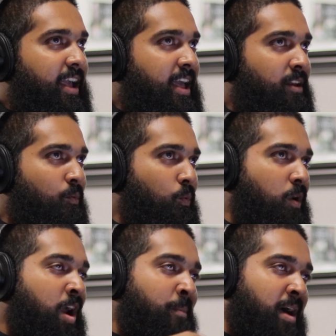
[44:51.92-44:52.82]
And
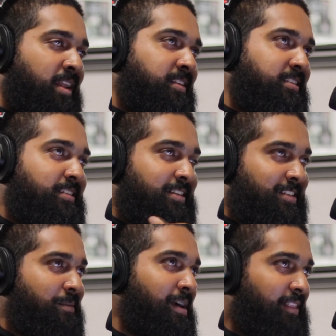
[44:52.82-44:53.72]
where I'm at in this
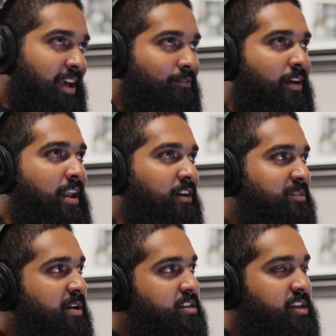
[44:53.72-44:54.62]
season of my life right now,
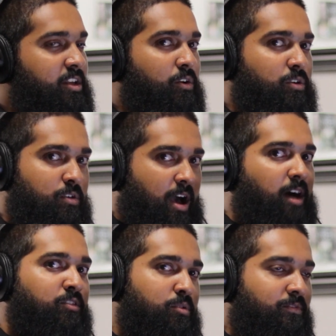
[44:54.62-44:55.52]
especially, you know,
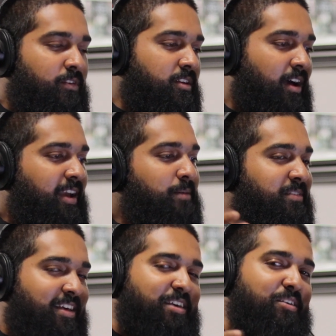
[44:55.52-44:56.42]
I'll do a video. I keep
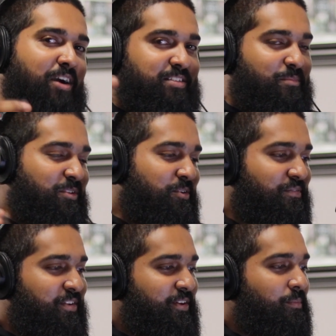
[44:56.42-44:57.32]
telling you guys I'm going to do a
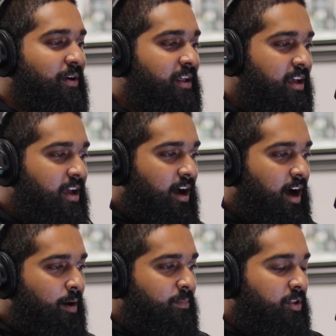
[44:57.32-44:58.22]
video, but,
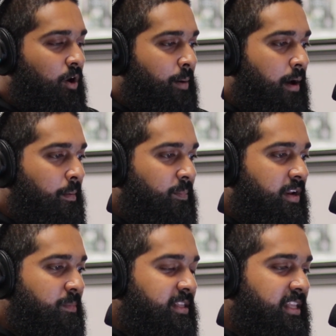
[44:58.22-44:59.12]
you know, I'm
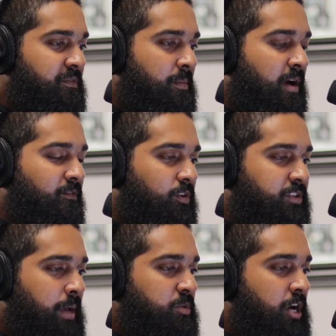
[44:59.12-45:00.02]
going to be leaving my
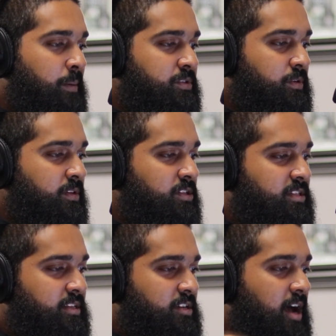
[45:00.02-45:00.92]
full-time job soon, and
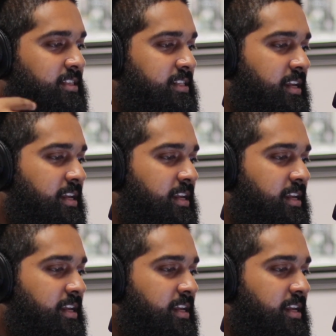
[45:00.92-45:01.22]
just as God's